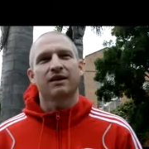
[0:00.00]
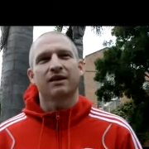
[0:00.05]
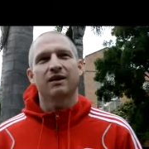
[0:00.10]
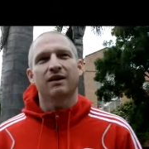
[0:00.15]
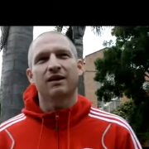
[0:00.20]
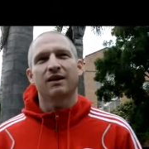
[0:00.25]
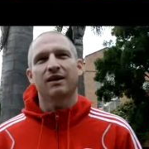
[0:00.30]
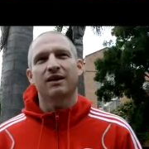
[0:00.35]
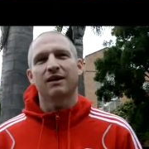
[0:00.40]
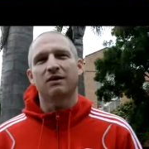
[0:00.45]

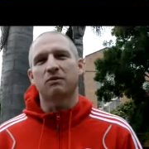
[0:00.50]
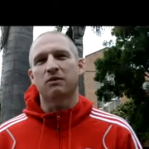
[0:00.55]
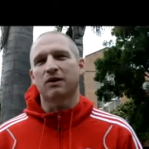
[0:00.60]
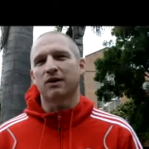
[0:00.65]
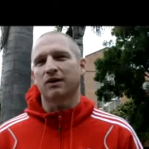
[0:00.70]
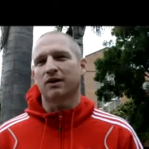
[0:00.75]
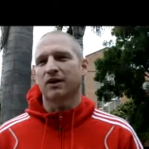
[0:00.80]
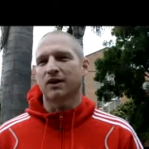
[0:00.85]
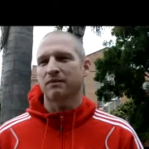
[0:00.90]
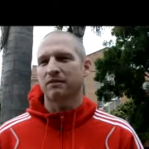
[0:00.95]
Uh,
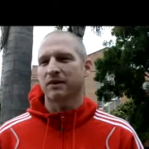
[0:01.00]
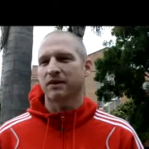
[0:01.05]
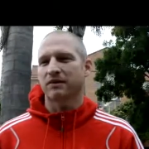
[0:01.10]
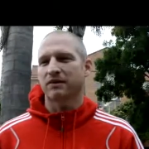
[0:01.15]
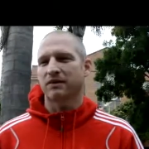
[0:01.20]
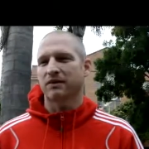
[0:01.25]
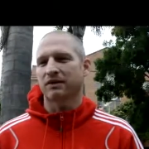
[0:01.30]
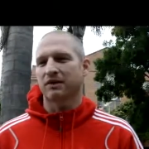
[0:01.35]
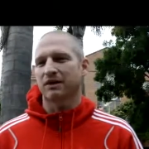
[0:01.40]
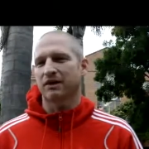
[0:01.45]
well, I mean, I
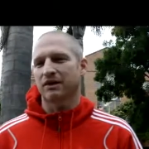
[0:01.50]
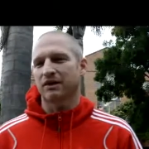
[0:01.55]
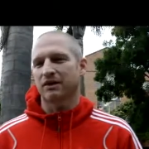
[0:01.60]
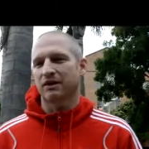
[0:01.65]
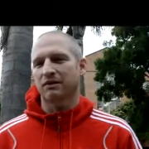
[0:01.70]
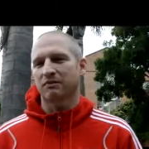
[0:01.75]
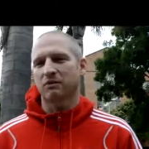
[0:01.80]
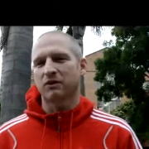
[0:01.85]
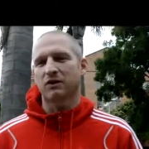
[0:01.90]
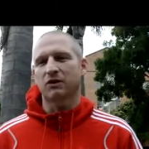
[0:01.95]
think
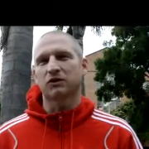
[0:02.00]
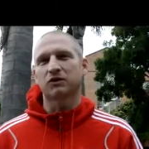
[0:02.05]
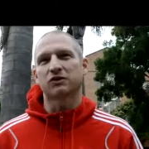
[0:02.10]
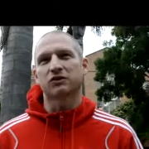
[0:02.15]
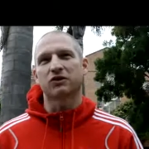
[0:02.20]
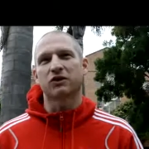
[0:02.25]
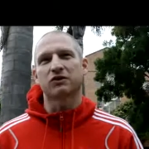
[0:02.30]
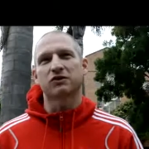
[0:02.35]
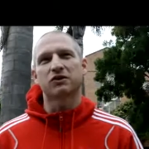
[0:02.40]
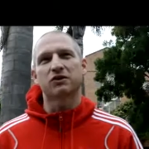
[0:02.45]
uh, we lost
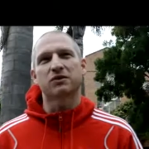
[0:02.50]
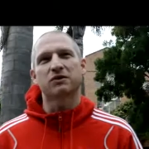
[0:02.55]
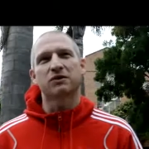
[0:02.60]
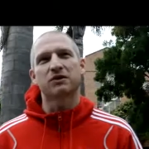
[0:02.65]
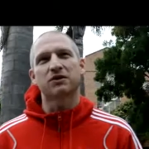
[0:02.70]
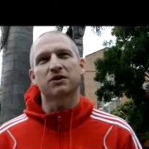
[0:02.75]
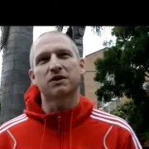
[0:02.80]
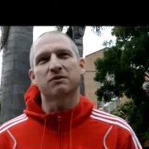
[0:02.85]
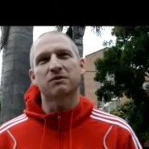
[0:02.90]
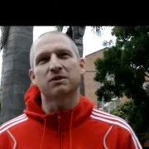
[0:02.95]
9-2 in
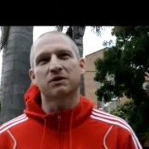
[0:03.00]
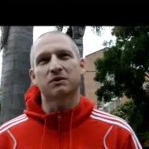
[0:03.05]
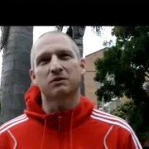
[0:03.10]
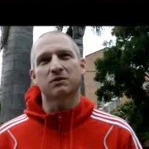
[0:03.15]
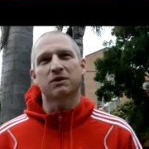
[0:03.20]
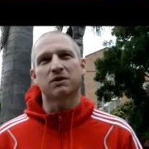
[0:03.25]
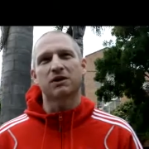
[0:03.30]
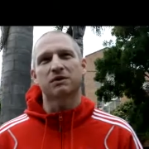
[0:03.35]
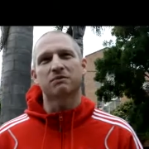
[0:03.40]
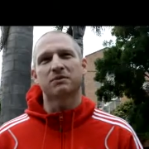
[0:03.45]
the, in
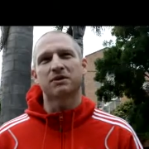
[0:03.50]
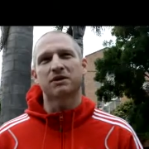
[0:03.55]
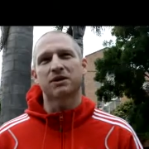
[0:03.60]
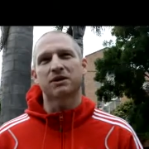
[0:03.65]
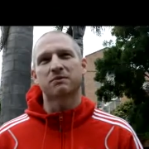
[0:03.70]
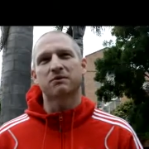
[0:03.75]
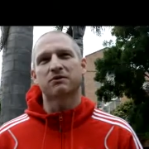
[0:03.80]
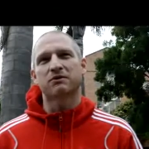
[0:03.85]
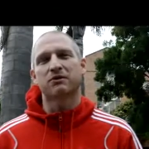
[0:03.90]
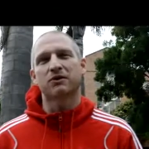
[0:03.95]
the Olympic
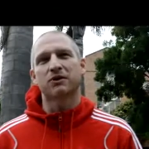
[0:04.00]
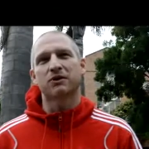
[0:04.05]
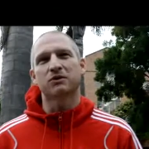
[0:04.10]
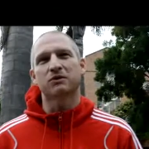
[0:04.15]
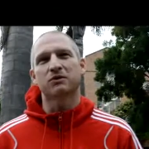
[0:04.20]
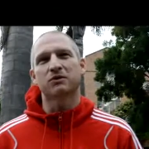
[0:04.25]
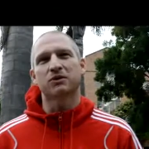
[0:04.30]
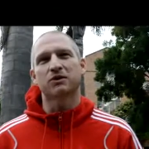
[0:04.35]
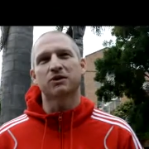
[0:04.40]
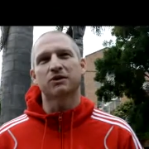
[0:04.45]

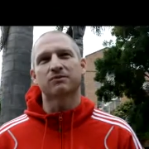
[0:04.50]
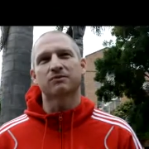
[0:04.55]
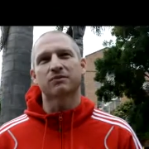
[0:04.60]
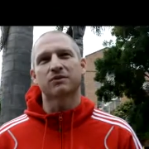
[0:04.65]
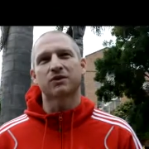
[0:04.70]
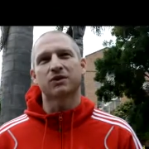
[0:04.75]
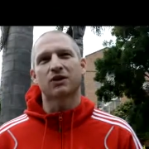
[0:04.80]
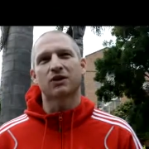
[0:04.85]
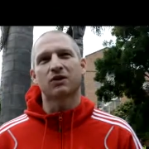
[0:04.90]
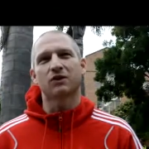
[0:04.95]
semi-final to,
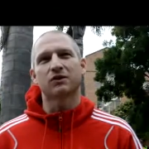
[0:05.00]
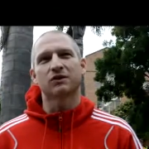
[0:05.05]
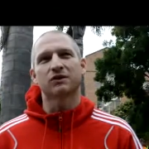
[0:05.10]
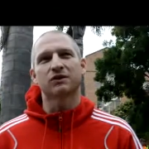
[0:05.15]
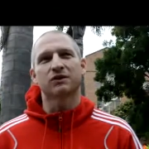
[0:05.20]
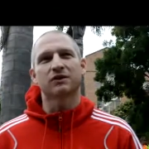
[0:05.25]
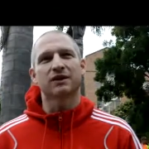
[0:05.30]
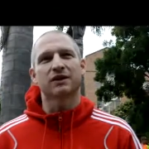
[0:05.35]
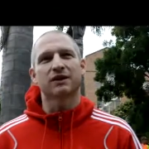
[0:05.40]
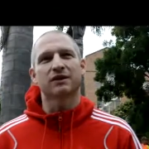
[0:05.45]
to
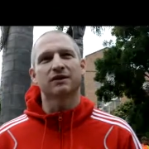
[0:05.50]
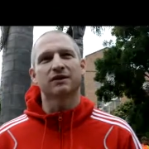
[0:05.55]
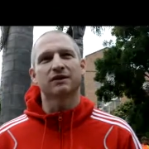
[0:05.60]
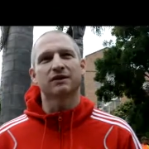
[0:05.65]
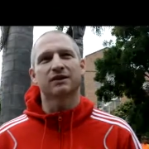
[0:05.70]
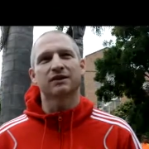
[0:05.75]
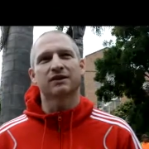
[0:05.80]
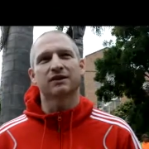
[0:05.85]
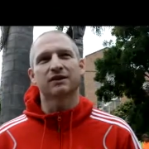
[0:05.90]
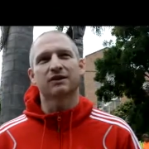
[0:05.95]
Holland, and
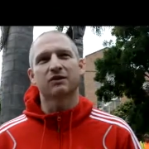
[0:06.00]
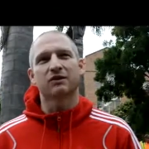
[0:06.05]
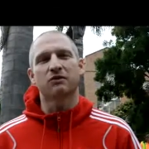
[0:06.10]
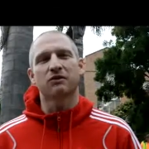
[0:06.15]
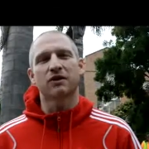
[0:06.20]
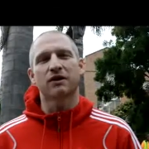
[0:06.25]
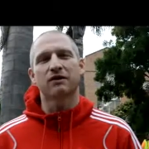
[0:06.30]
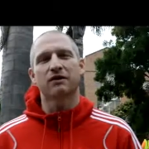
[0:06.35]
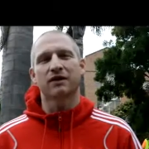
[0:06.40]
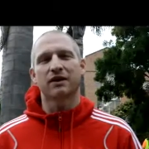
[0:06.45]

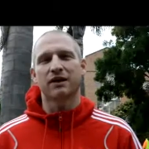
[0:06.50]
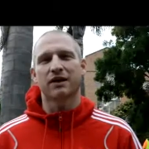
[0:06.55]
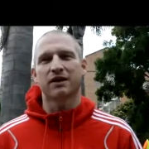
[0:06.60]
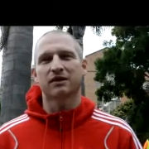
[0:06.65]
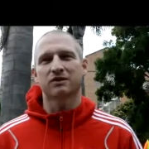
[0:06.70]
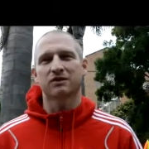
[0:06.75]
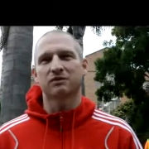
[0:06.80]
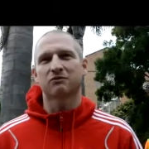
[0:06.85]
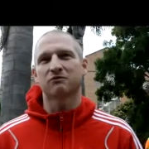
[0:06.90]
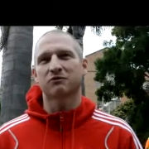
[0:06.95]
although they
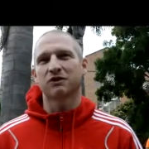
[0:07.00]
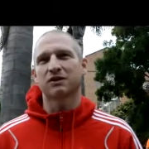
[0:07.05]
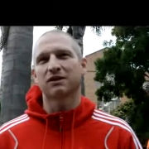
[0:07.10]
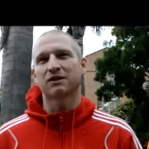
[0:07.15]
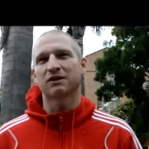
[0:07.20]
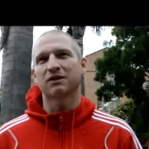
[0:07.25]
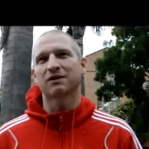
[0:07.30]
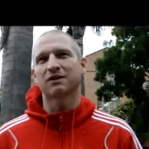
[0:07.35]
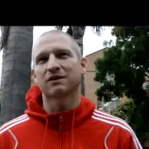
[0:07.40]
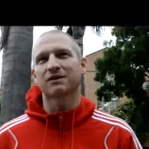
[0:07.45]
had some
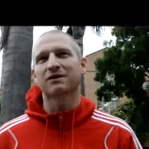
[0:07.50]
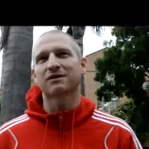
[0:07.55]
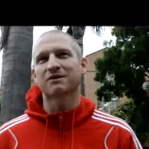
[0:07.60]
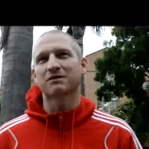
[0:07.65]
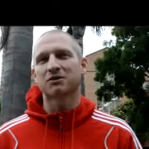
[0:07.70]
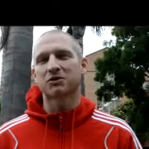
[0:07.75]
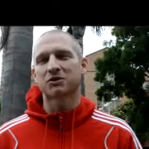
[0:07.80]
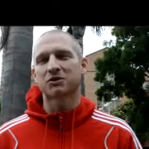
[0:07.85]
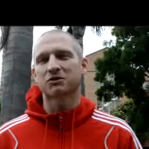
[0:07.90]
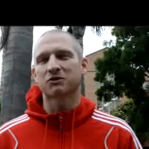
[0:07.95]
really
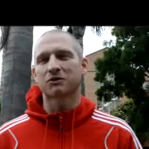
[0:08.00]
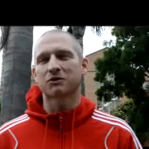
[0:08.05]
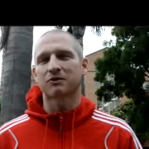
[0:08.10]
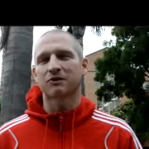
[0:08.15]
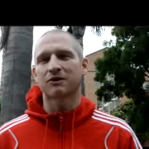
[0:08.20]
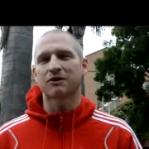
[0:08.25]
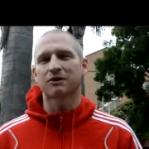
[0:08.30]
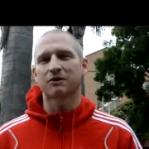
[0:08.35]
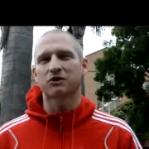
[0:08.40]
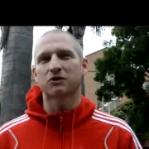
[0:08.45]
yeah. sort
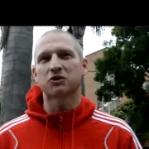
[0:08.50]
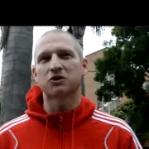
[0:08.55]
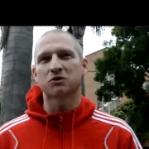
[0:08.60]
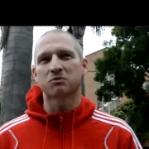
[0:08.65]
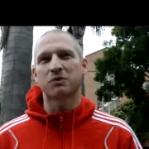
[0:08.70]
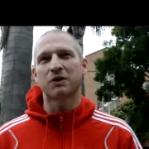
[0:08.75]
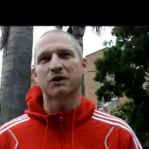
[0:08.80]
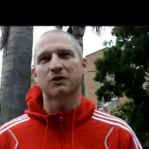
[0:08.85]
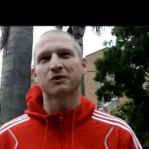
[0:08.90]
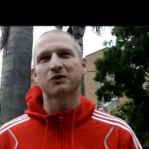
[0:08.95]
of good
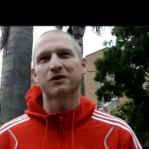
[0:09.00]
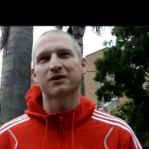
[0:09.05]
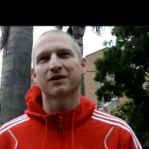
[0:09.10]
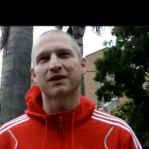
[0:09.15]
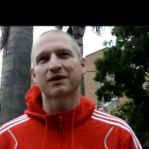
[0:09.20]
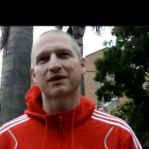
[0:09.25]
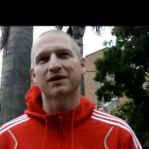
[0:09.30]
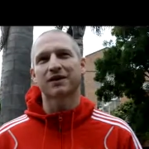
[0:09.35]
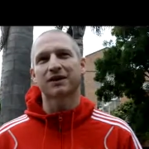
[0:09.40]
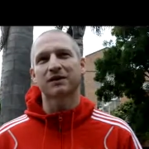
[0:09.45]
spells in
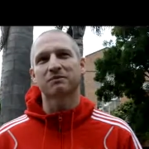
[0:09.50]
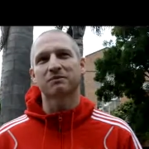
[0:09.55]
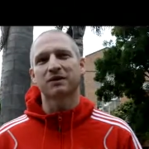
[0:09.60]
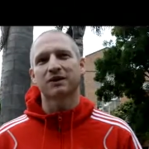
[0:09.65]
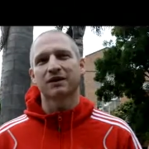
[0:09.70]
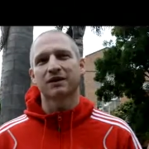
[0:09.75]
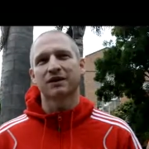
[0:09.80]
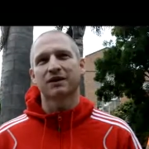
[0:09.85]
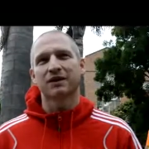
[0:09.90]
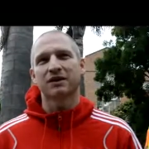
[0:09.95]
that game,
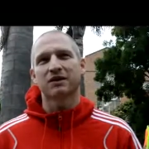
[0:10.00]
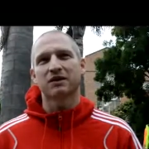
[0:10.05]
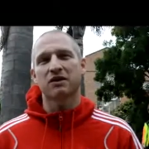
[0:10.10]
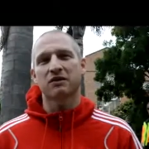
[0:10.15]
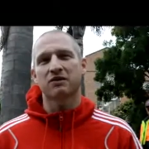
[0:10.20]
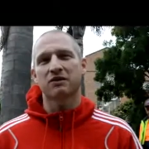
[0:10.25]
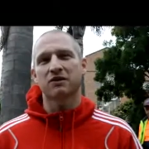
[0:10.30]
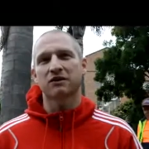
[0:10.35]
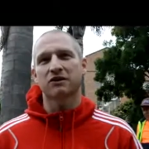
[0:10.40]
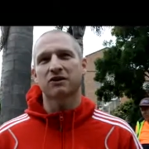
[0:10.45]
the
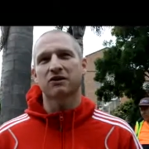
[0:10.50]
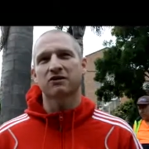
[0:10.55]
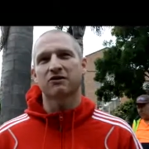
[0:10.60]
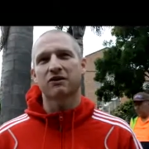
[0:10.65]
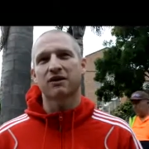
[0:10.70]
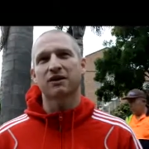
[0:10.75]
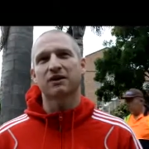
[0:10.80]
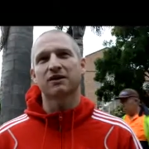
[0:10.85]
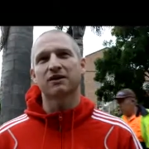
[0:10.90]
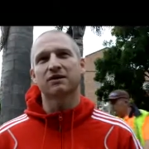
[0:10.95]
thing that
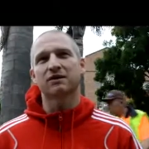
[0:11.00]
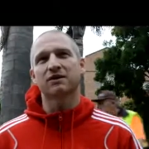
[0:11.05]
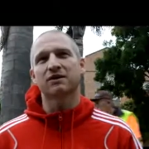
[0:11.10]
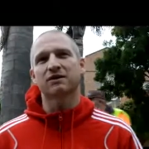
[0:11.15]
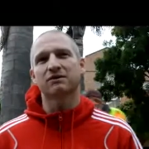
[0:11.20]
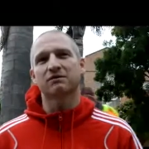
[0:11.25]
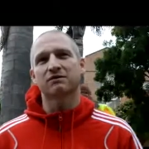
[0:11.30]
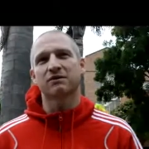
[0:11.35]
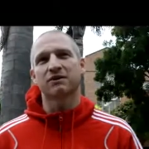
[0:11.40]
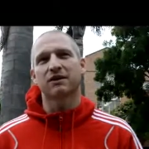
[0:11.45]
created the,
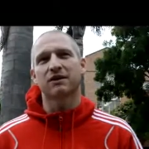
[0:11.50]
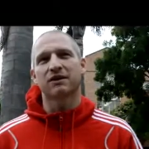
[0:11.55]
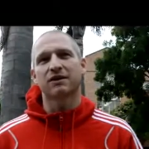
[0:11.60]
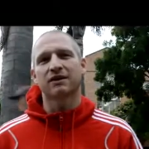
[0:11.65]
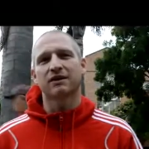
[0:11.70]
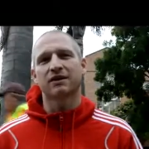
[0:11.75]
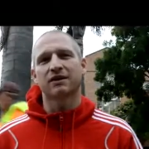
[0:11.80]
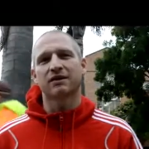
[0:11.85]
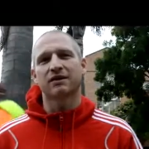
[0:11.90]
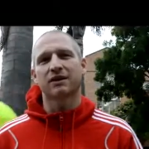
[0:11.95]

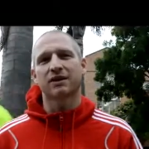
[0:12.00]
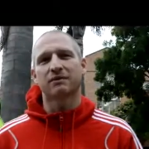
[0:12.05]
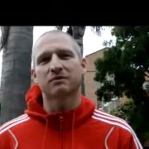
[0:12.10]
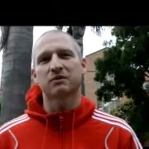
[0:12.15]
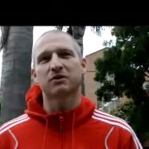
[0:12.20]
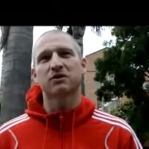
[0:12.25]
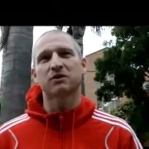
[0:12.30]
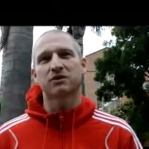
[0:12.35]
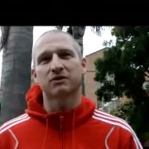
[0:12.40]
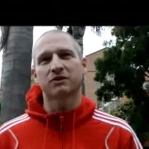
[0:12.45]
the uh,
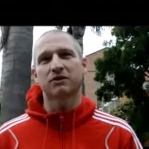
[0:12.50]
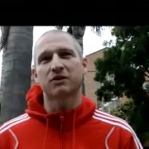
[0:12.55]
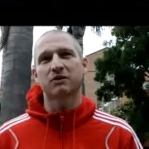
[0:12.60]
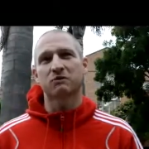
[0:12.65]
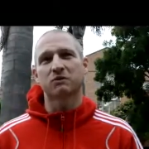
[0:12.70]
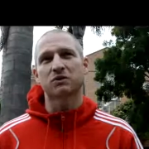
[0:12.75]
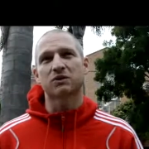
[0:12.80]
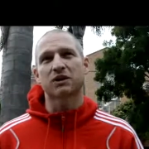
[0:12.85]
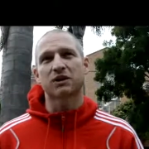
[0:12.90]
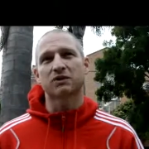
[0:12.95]
impetus for
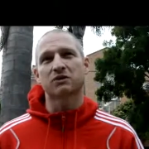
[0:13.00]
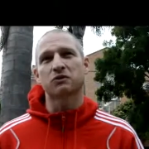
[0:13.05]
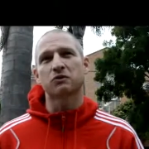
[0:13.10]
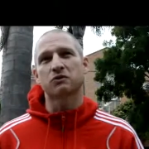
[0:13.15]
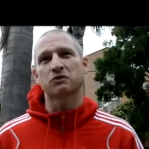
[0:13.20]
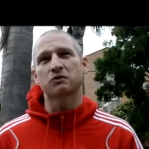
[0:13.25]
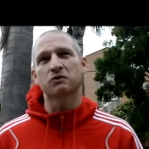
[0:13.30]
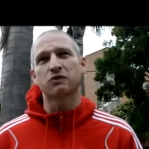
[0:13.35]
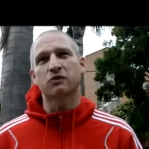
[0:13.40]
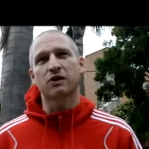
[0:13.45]
them was that they
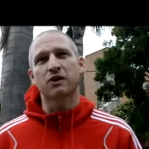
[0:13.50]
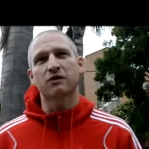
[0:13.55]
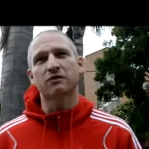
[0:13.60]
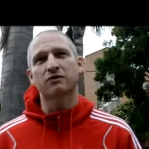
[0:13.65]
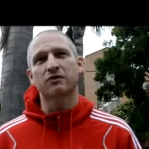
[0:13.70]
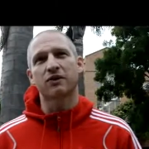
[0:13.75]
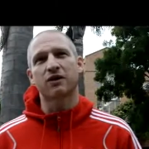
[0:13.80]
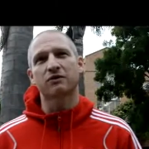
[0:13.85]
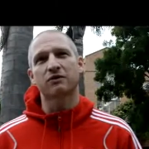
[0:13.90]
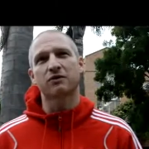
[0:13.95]
scored four out of
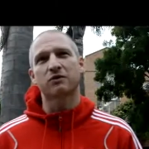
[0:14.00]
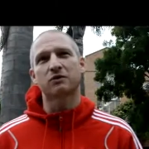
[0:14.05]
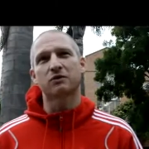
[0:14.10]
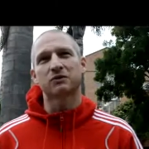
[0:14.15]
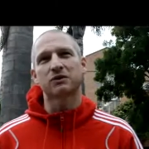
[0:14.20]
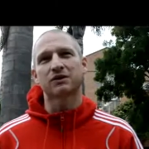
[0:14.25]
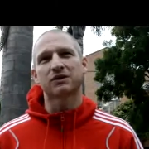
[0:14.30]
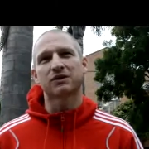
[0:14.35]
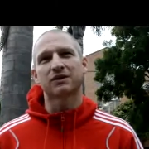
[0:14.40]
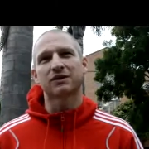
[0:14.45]
five
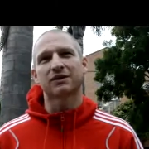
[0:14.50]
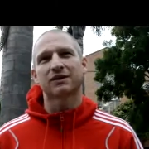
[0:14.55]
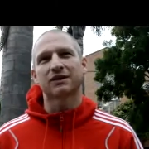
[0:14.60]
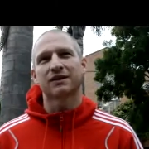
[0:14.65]
corners.